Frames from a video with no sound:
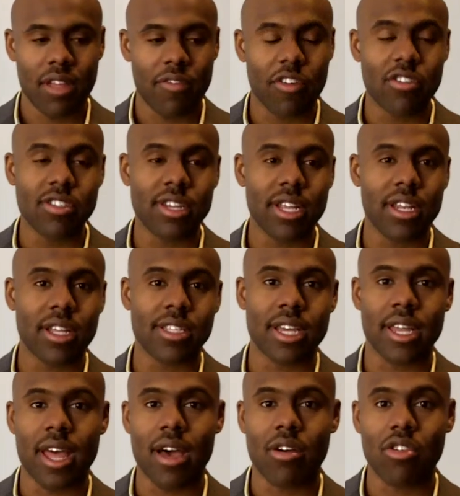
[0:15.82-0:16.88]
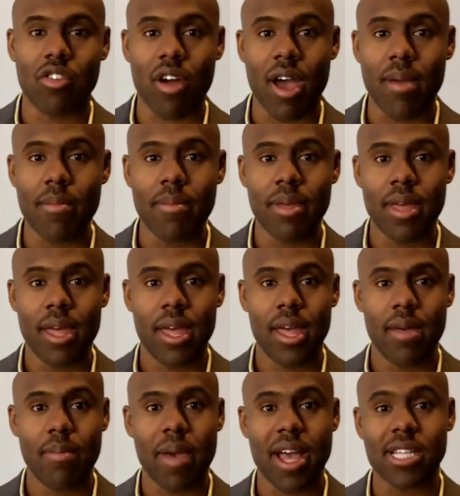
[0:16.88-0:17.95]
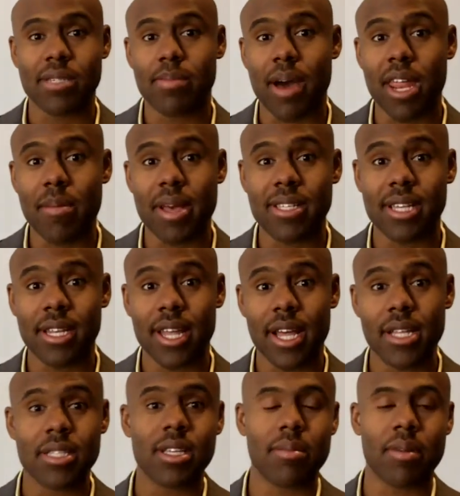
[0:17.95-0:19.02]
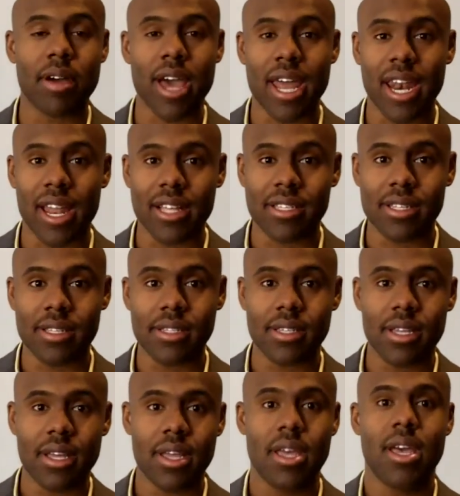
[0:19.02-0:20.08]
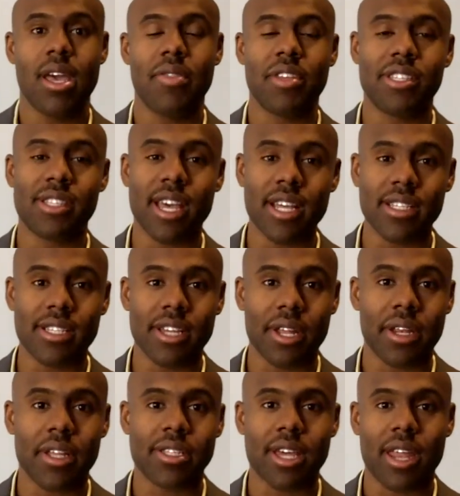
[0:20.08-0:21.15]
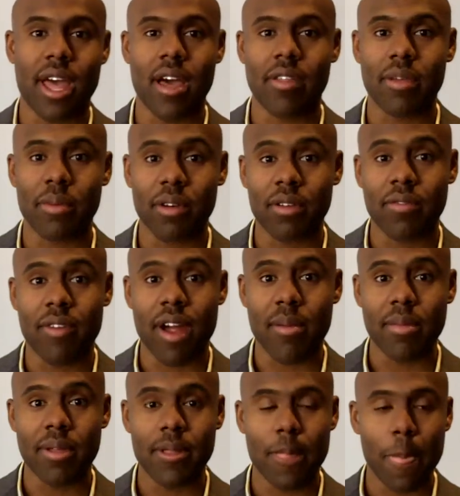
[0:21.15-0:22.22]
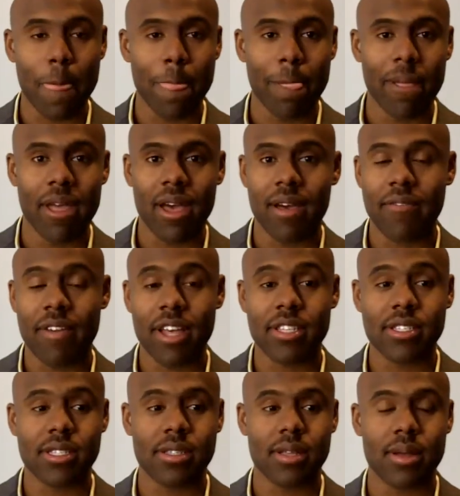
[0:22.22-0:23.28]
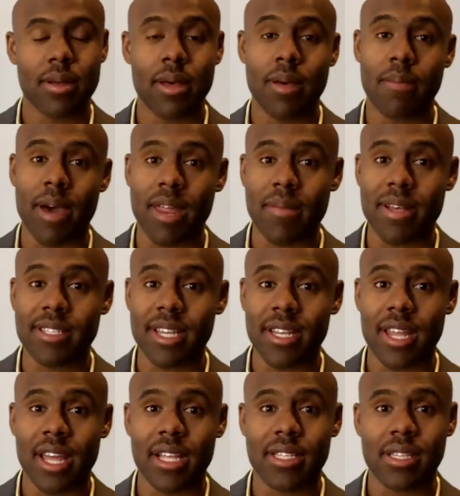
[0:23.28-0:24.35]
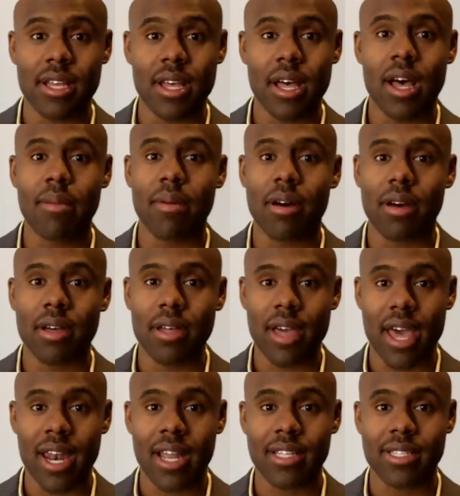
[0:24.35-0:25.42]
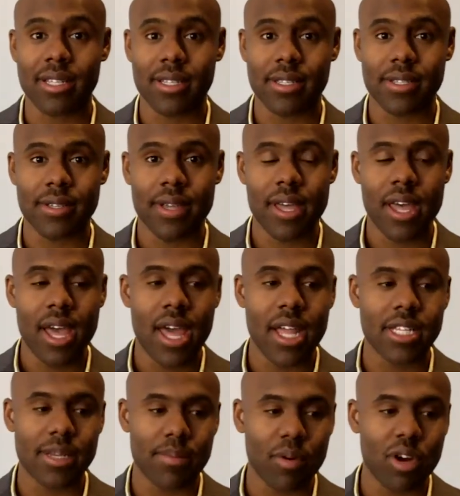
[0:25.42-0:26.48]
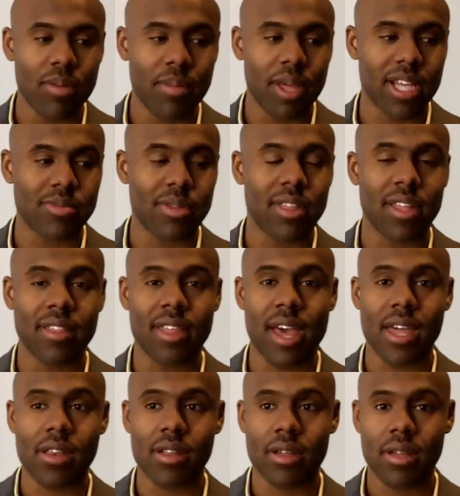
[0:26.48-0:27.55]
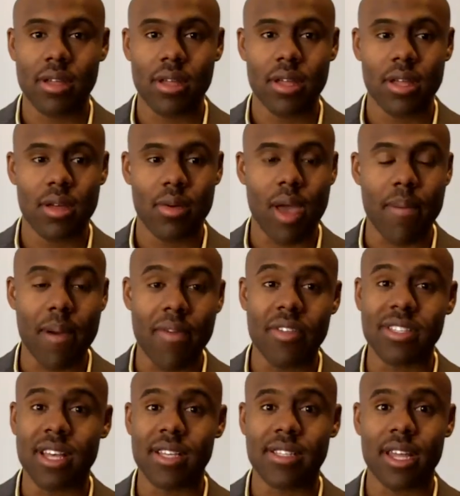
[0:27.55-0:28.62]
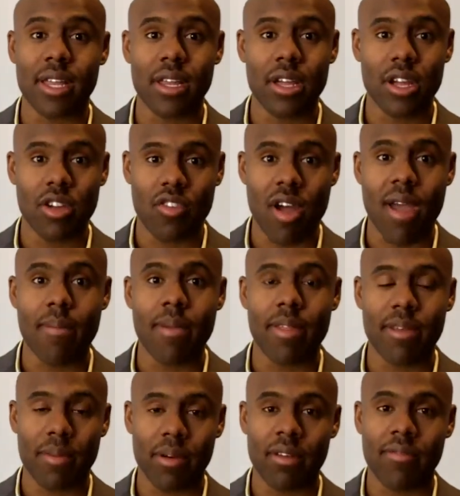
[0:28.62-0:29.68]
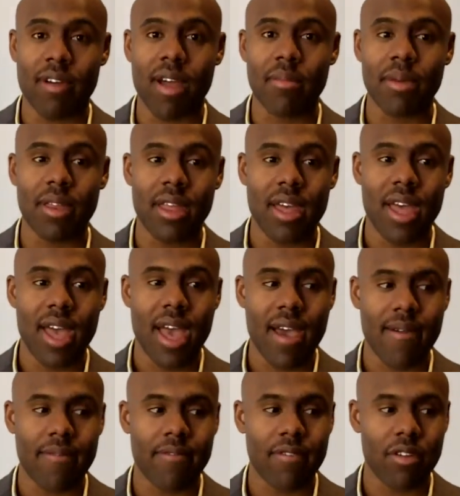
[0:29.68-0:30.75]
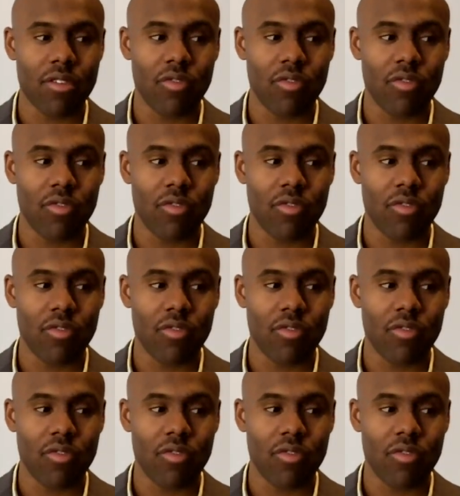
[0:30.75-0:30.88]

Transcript: The first study looks at how crime impacts body mass index among adolescents, and the second study looks at how the built environment affects body mass index among adolescents. And it's important because we hypothesize that crime in the built environment is a